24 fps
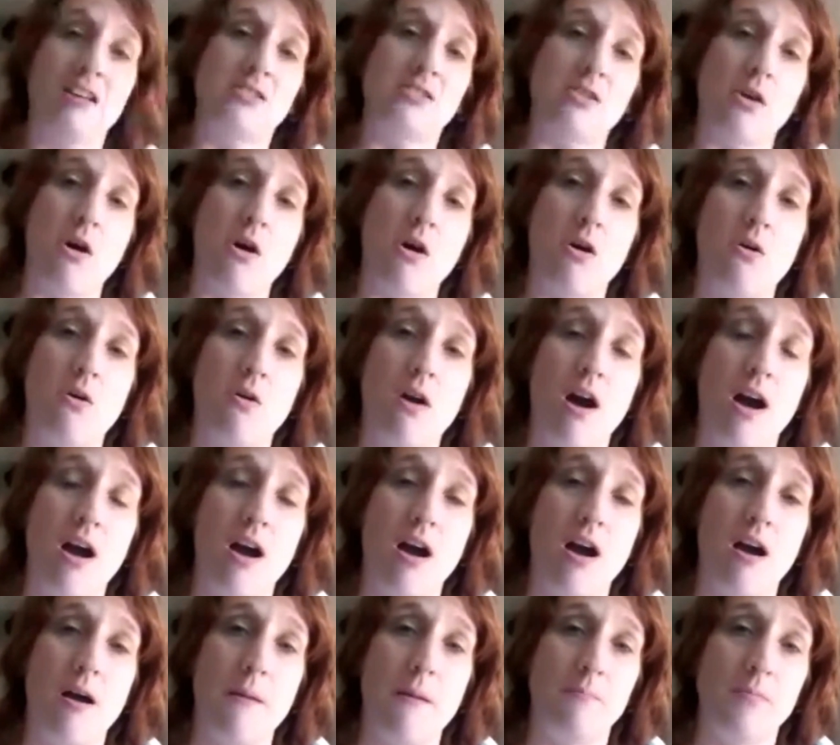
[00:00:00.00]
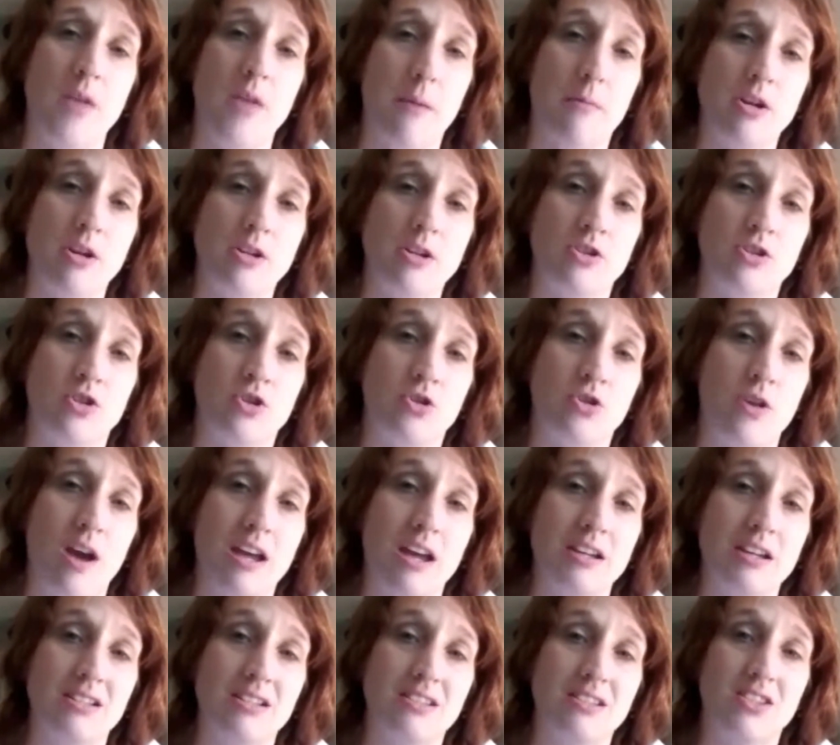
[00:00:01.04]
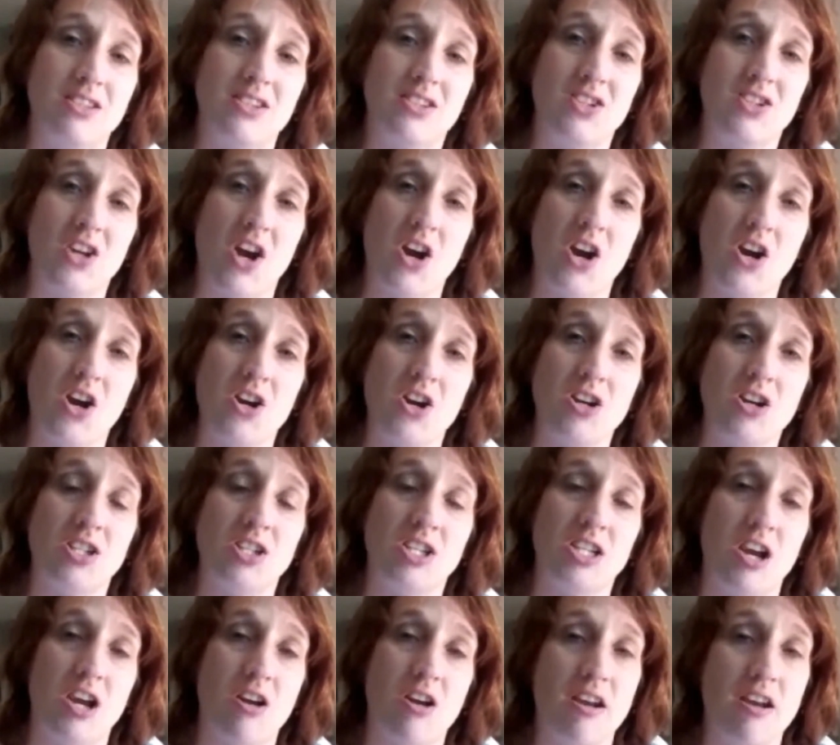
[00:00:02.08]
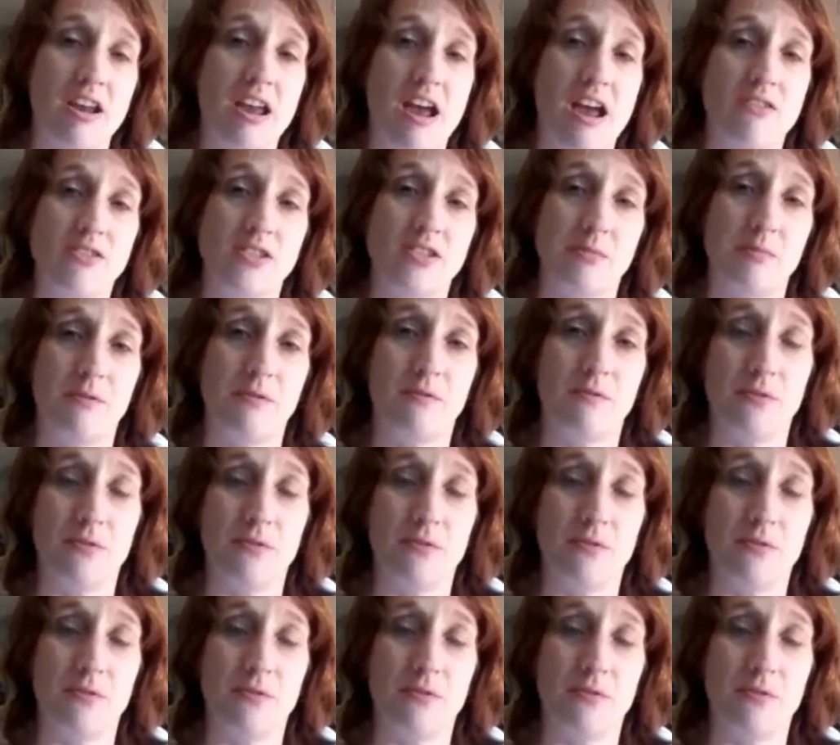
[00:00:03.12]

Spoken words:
So I'm going to try to start sharing out some